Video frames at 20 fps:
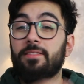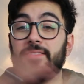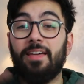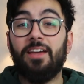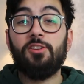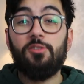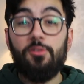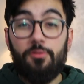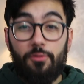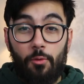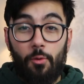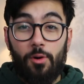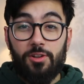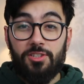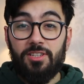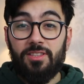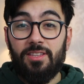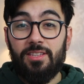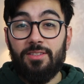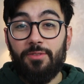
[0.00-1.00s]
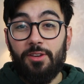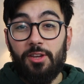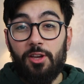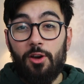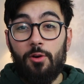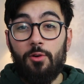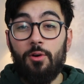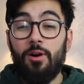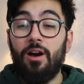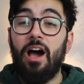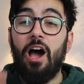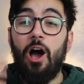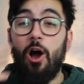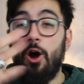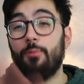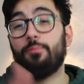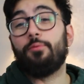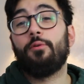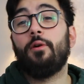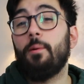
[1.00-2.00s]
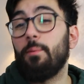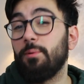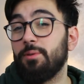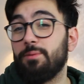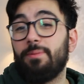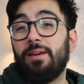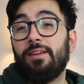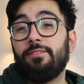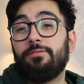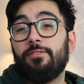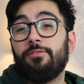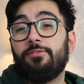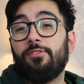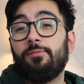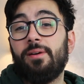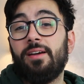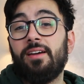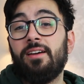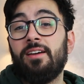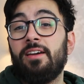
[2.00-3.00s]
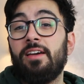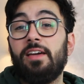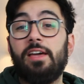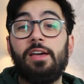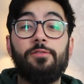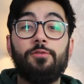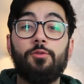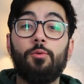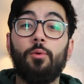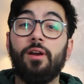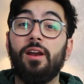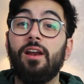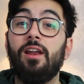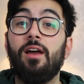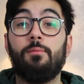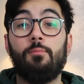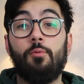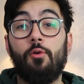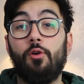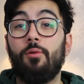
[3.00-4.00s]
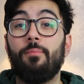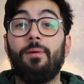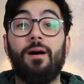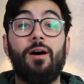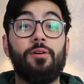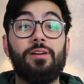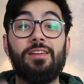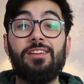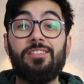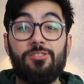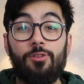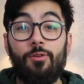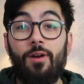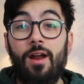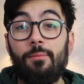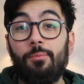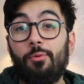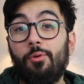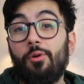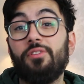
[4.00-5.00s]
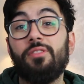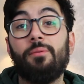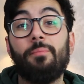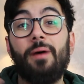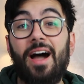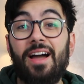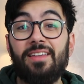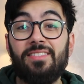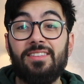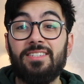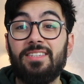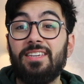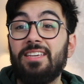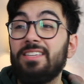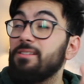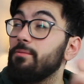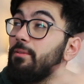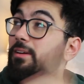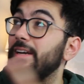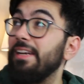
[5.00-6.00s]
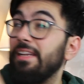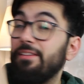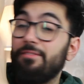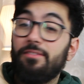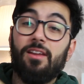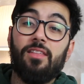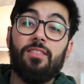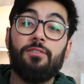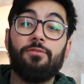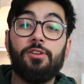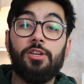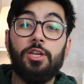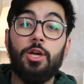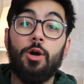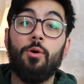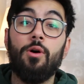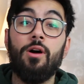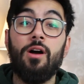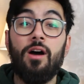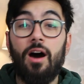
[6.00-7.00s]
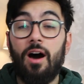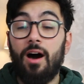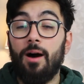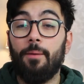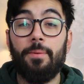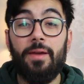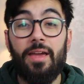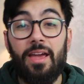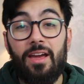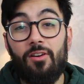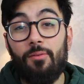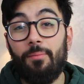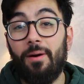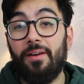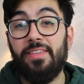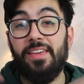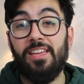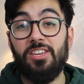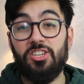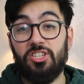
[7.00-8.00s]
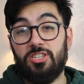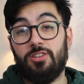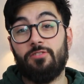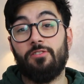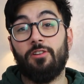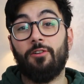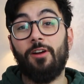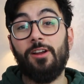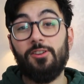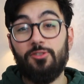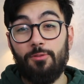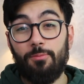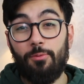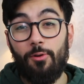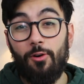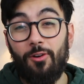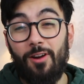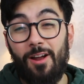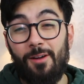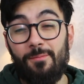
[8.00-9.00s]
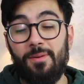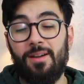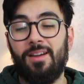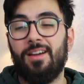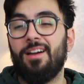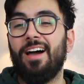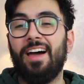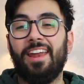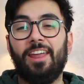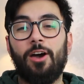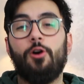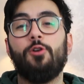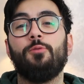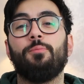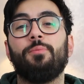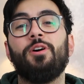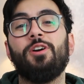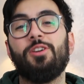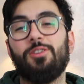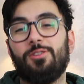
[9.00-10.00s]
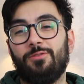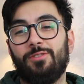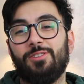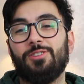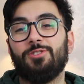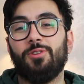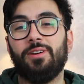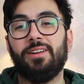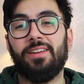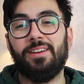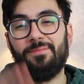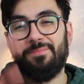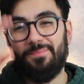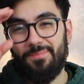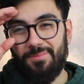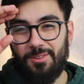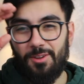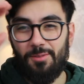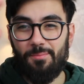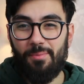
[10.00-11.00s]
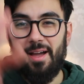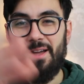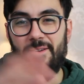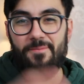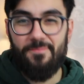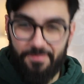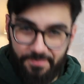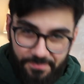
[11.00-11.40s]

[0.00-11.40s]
Thank you for watching this video. I hope you're able to benefit from it. If you want to learn more about Heathrow Airport and the behind the scenes, I'm going to leave another video up here about the engineering graduate program, and I hope you've enjoyed it. Goodbye.